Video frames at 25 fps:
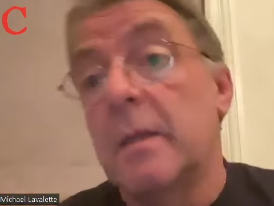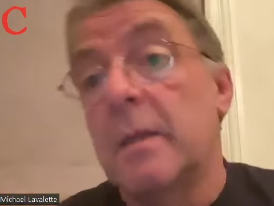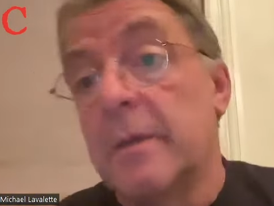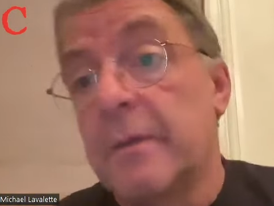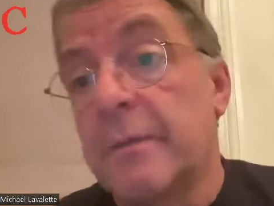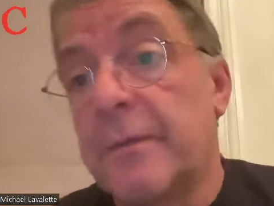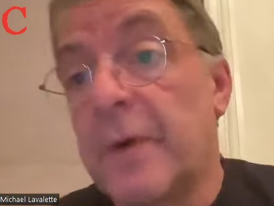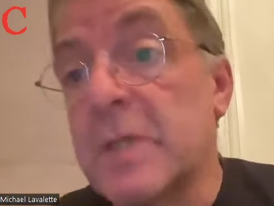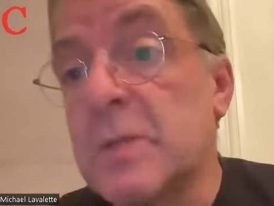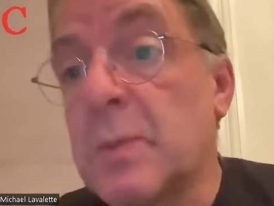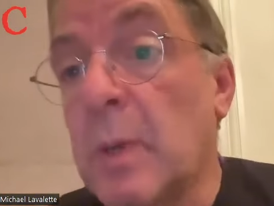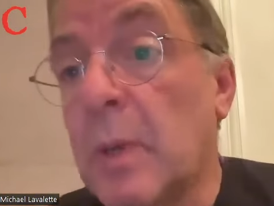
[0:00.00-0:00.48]

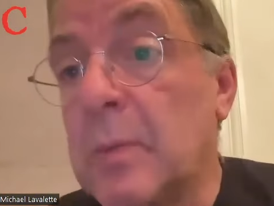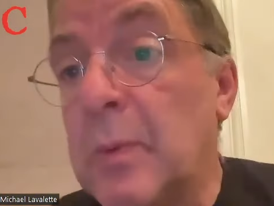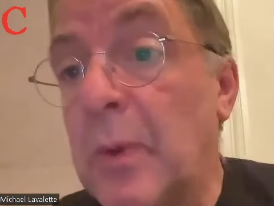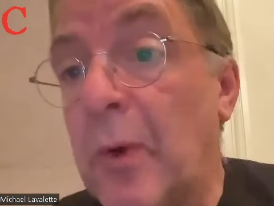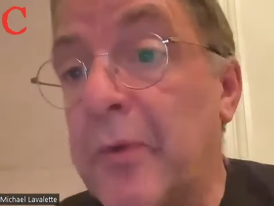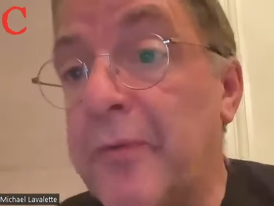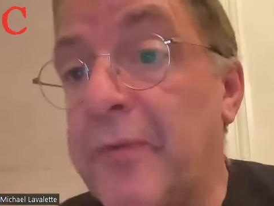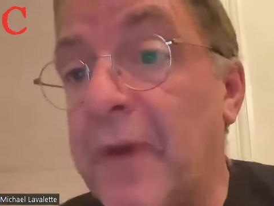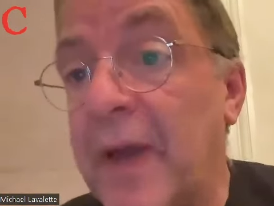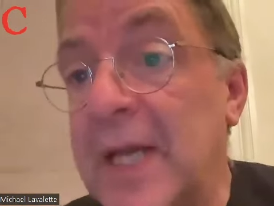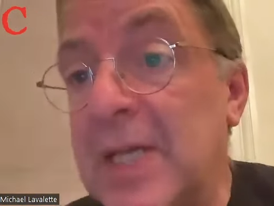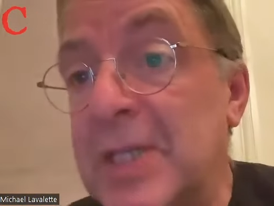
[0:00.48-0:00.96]
First World War
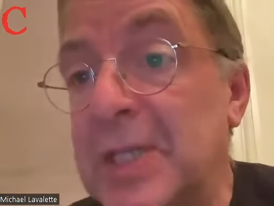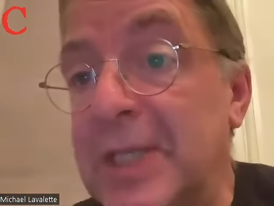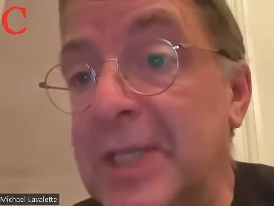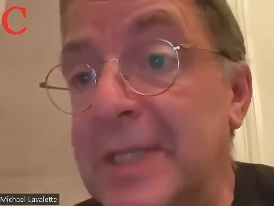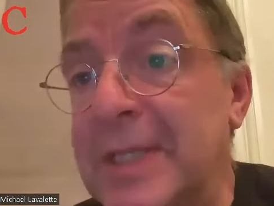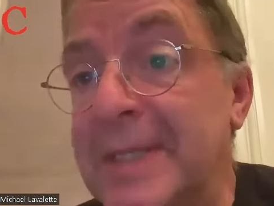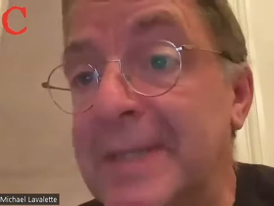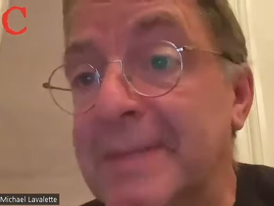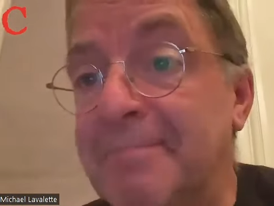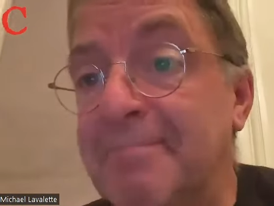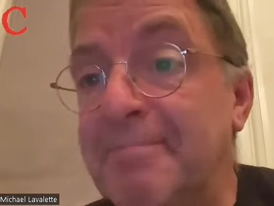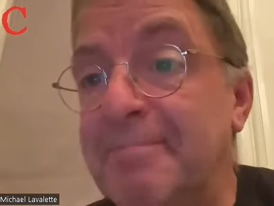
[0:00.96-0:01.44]

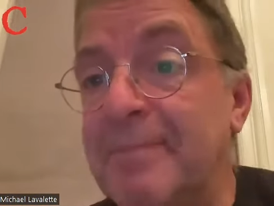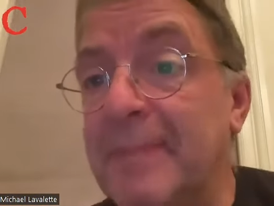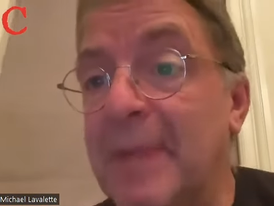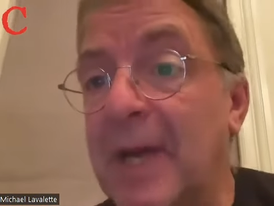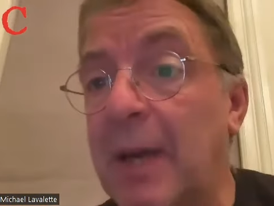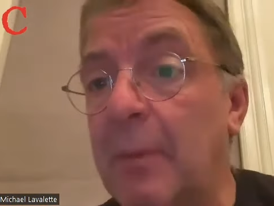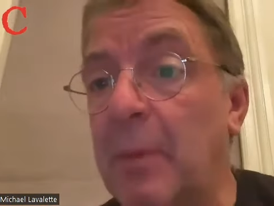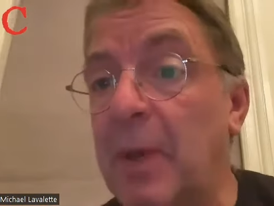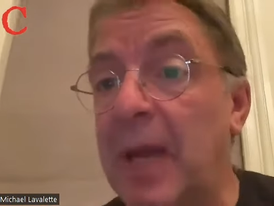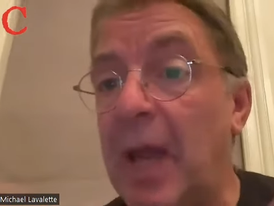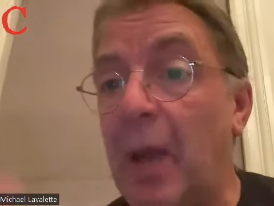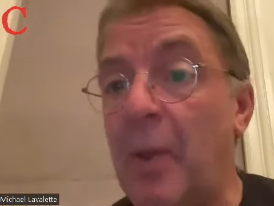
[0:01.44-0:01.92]
finishes,
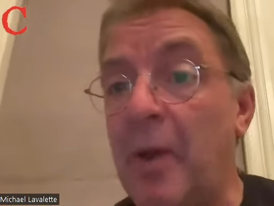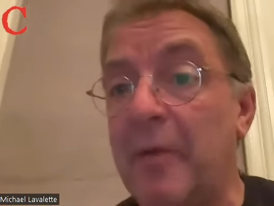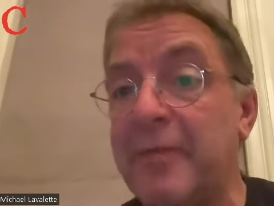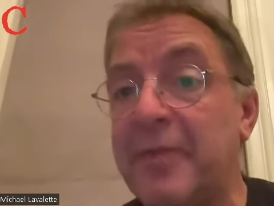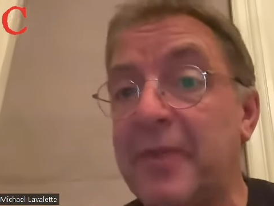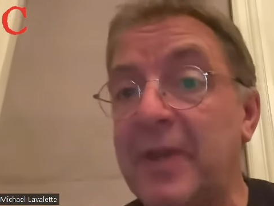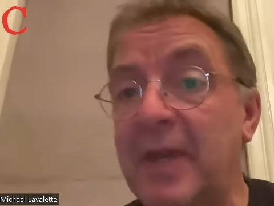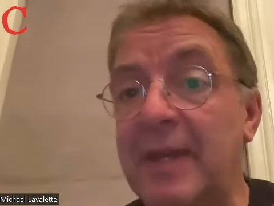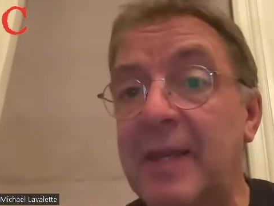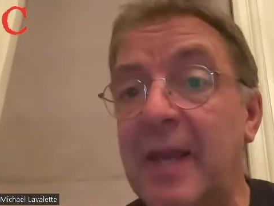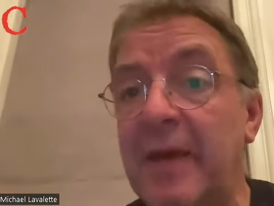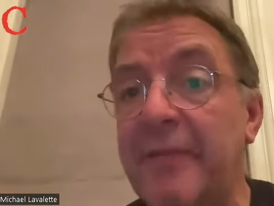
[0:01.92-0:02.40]
and we now have
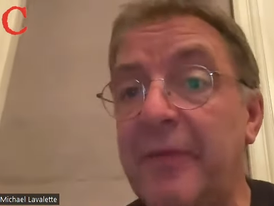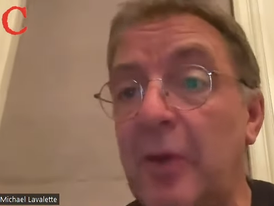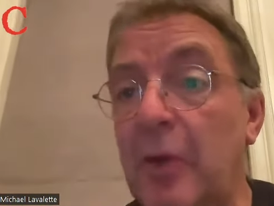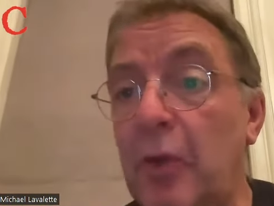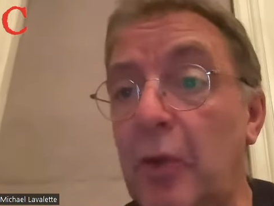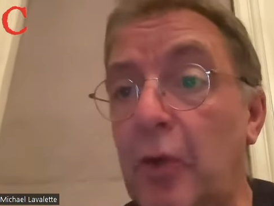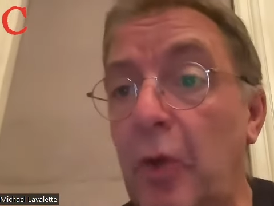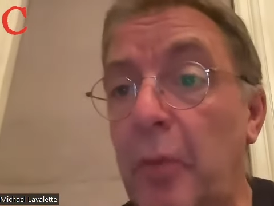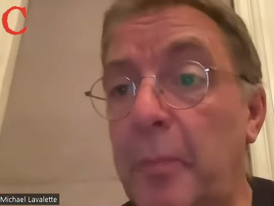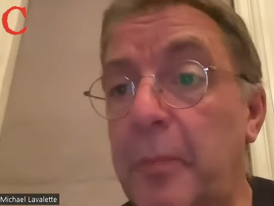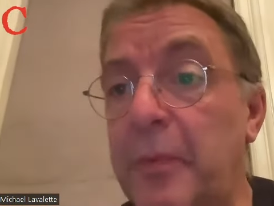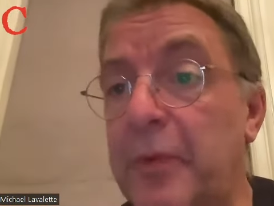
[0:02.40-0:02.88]
three different
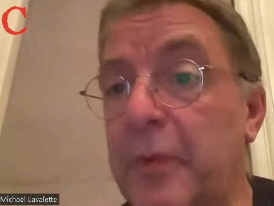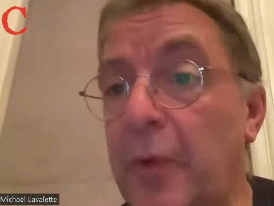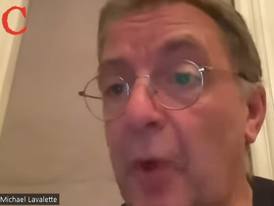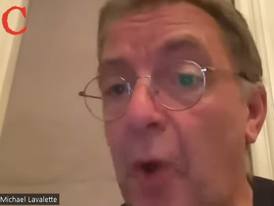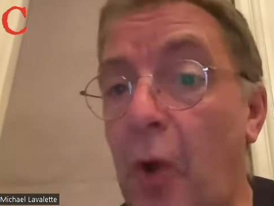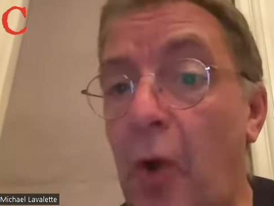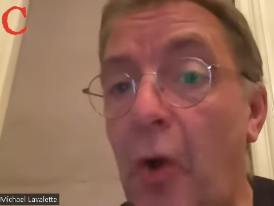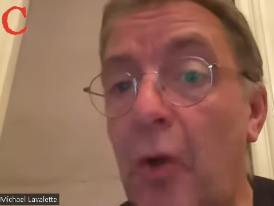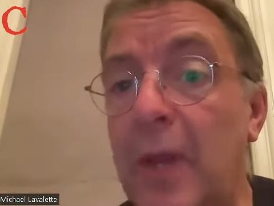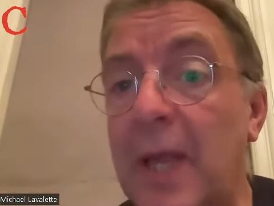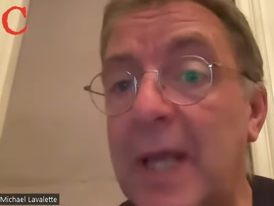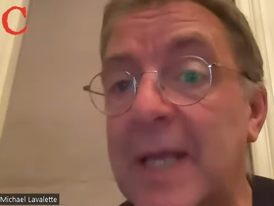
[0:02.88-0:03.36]
groups,
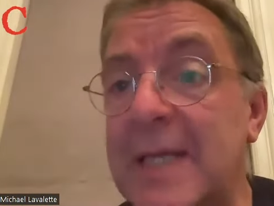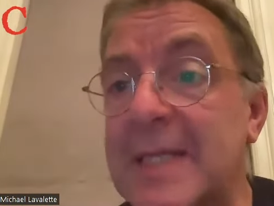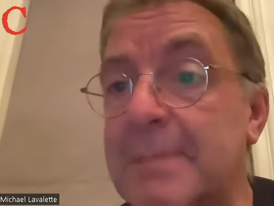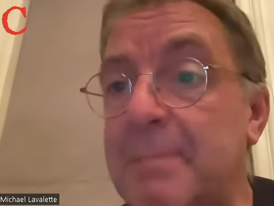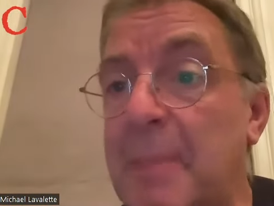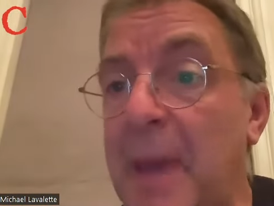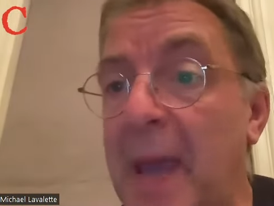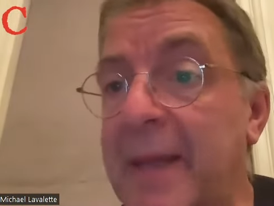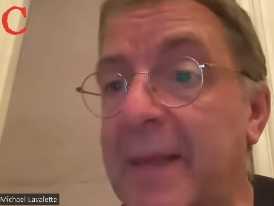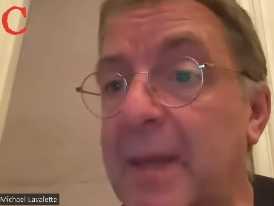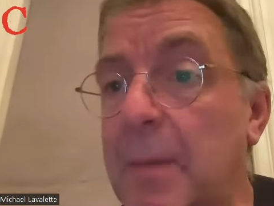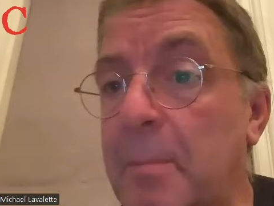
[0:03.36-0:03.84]
all
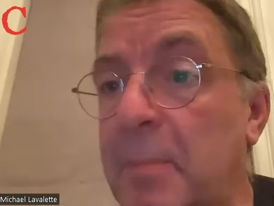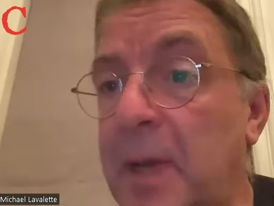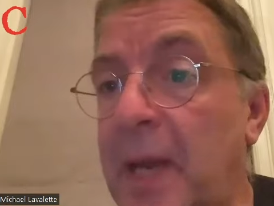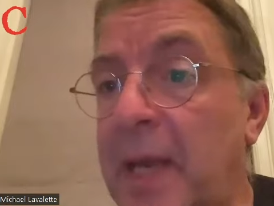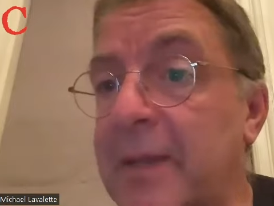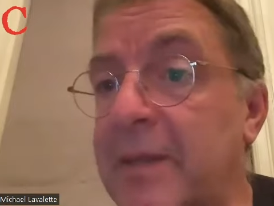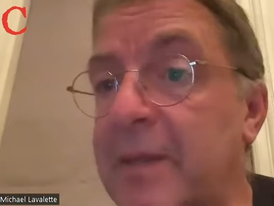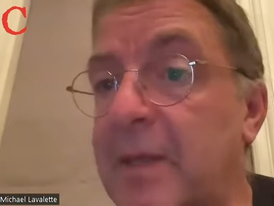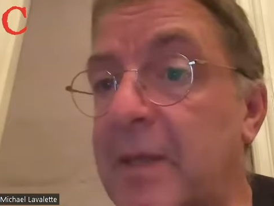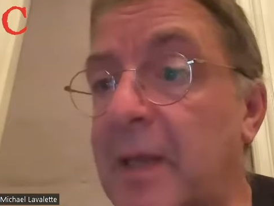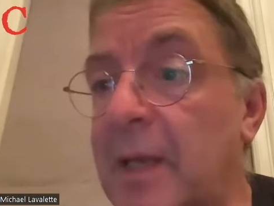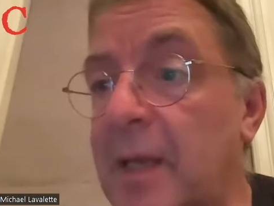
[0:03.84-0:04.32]
expecting
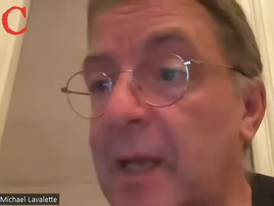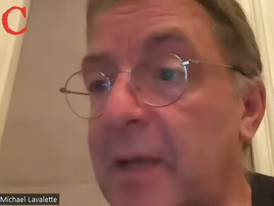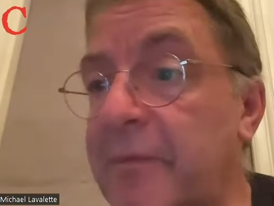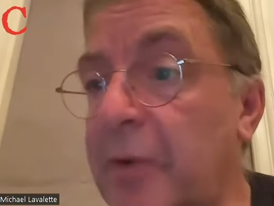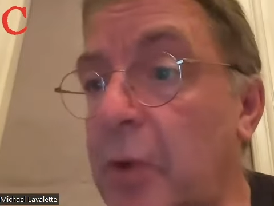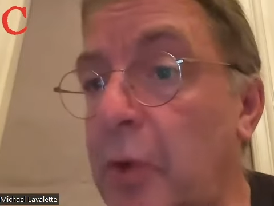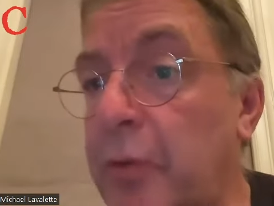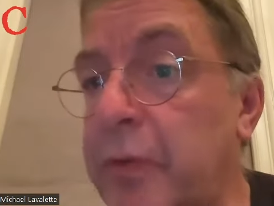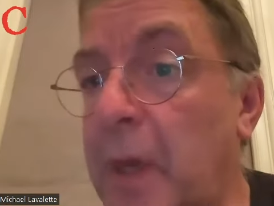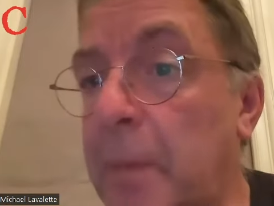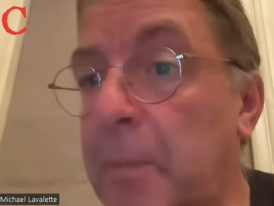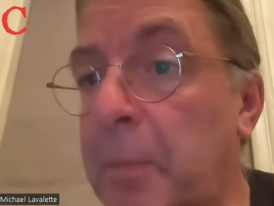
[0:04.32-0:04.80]
Britain to deliver
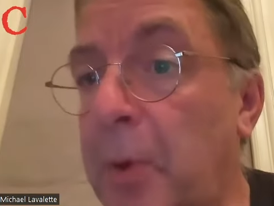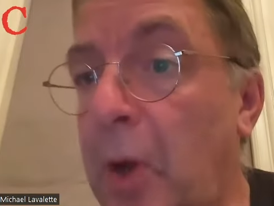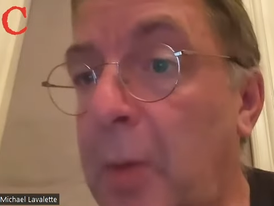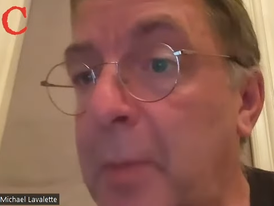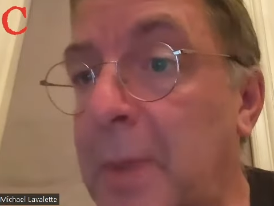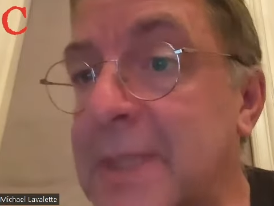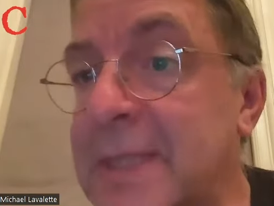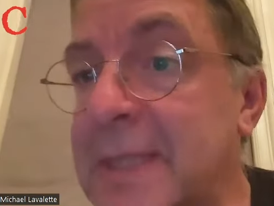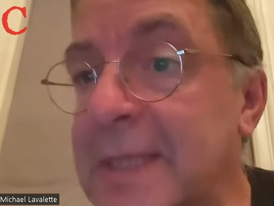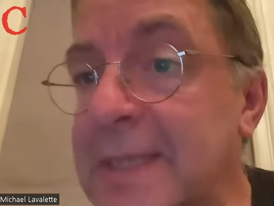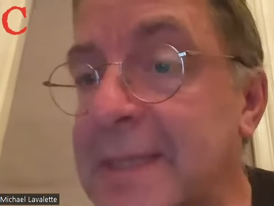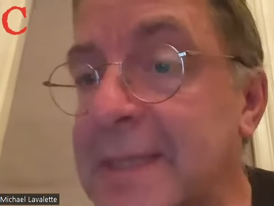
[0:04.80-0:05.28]
on their
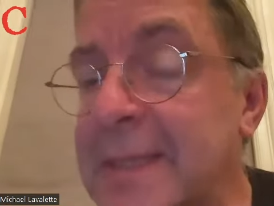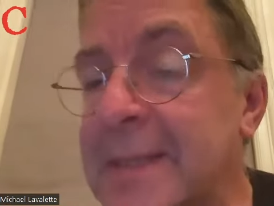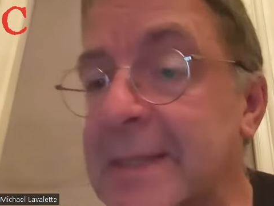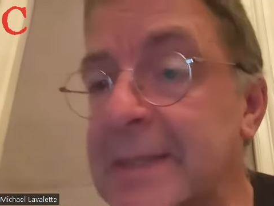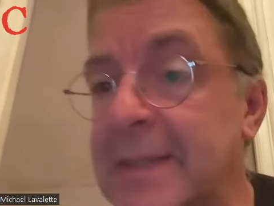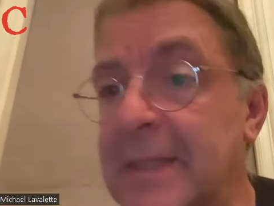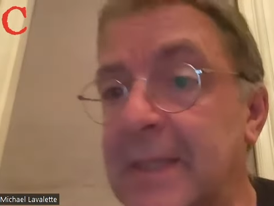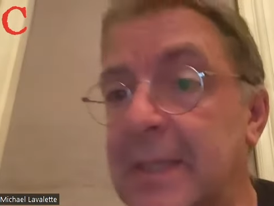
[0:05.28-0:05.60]
promises.